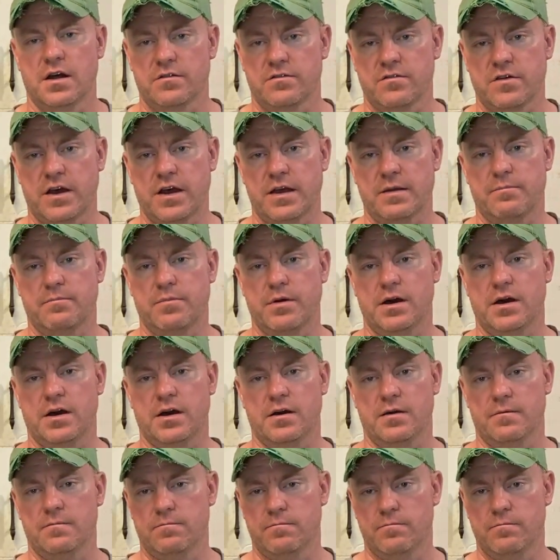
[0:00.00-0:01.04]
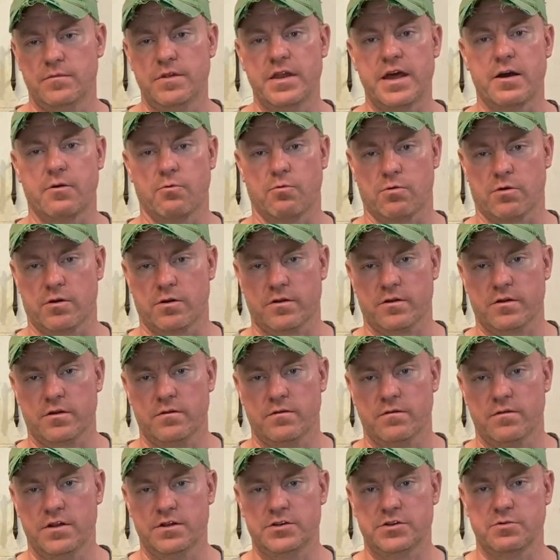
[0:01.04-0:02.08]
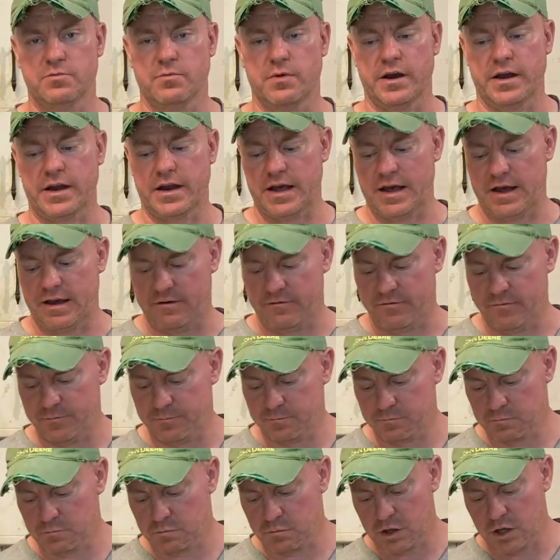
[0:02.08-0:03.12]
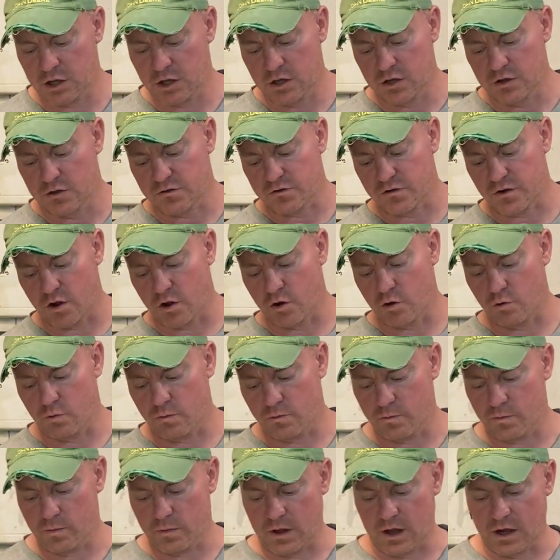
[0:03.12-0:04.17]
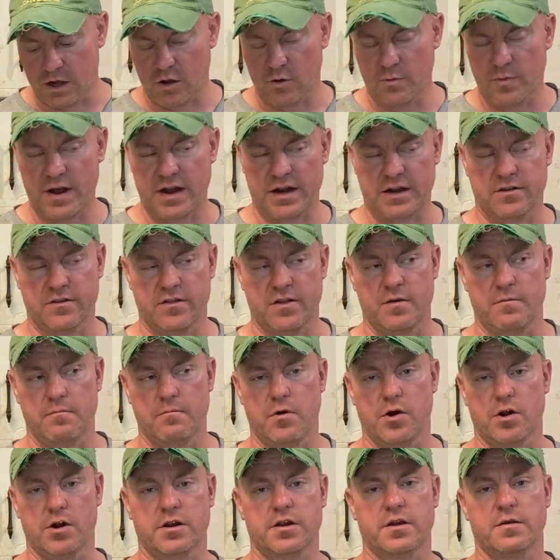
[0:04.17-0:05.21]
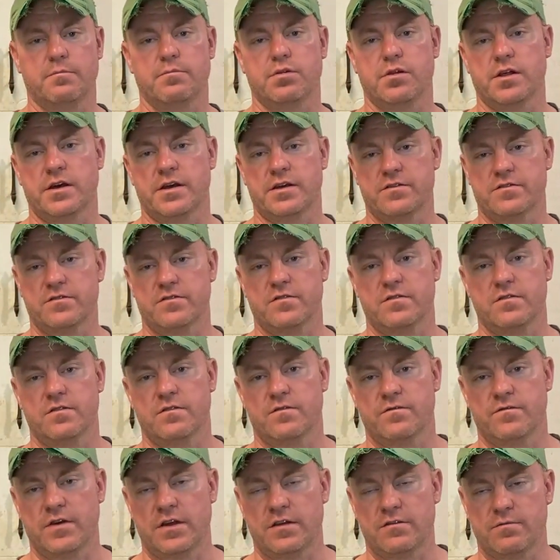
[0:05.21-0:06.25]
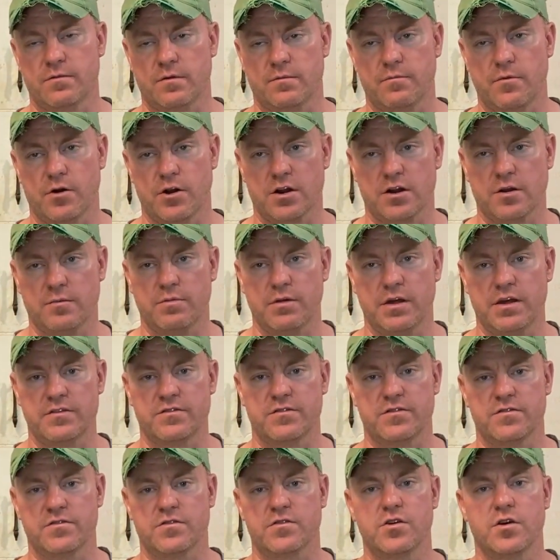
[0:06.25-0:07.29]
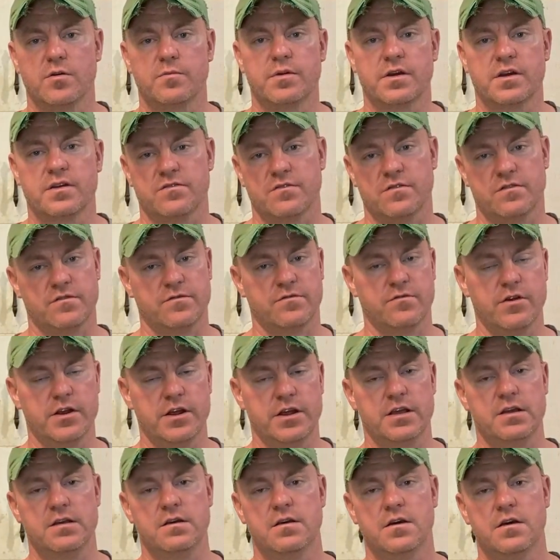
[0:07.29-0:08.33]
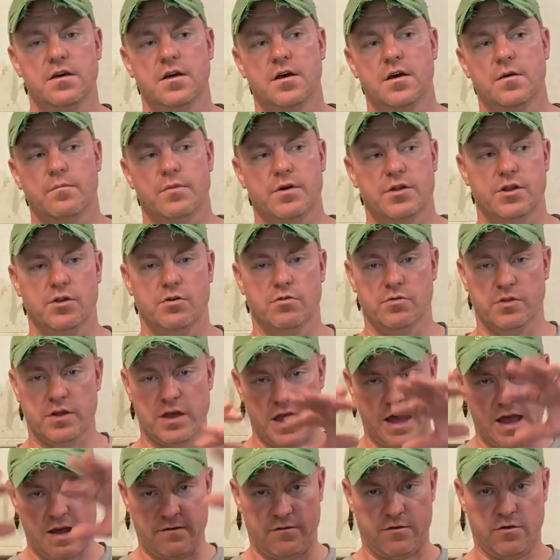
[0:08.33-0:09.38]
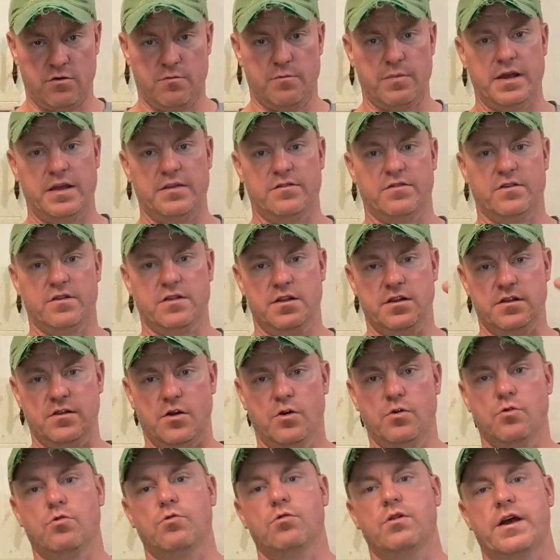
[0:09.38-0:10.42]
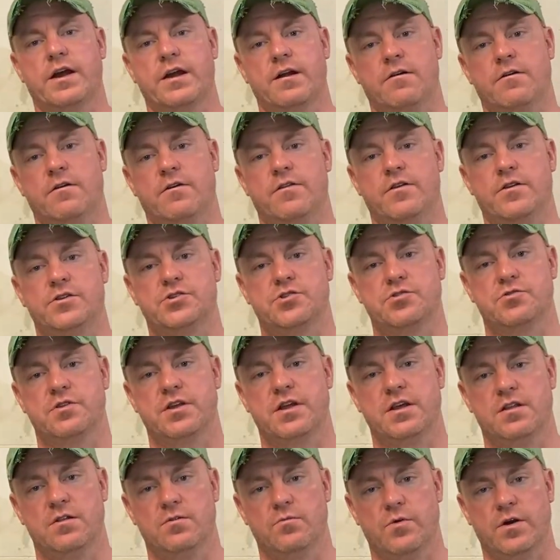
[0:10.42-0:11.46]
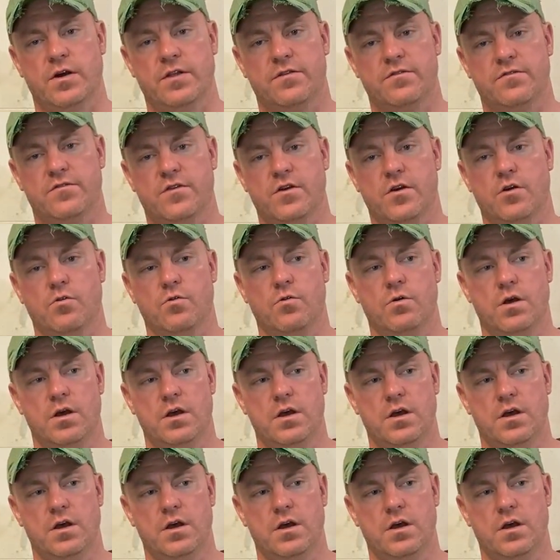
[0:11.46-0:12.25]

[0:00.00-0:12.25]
type network that you might have. So I'll go back to the marketplace. Facebook Marketplace is good because it's free, but you only have your basically local area that you're dealing with. So